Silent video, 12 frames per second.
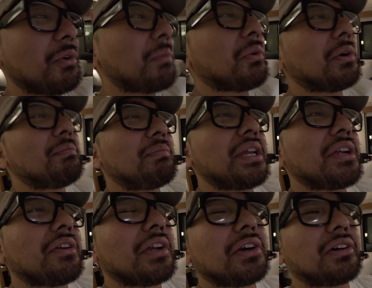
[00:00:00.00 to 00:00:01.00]
one more
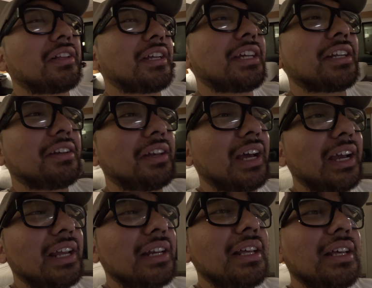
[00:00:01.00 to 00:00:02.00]
beer and calling it a
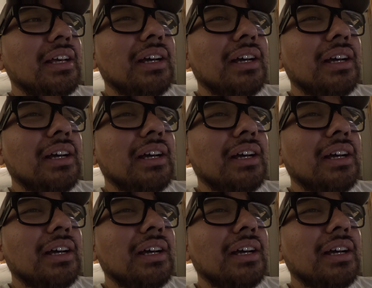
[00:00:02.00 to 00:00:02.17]
night.